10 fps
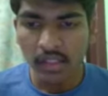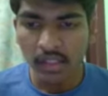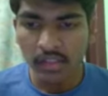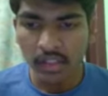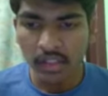
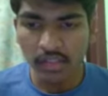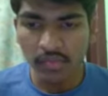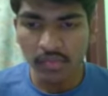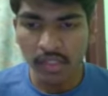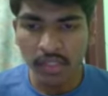choice
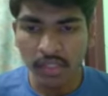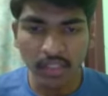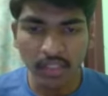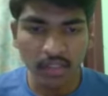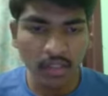we are giving.
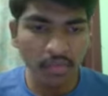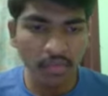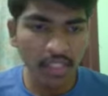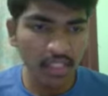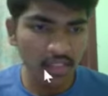Now we
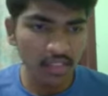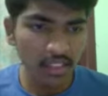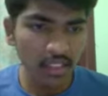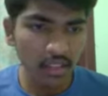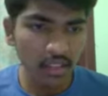can see
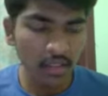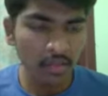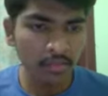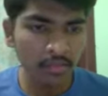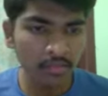the
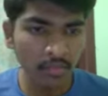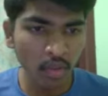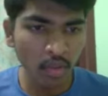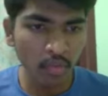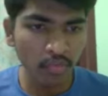
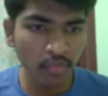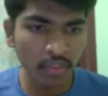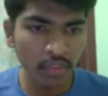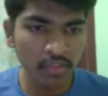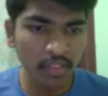output
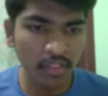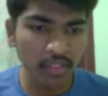for this thing.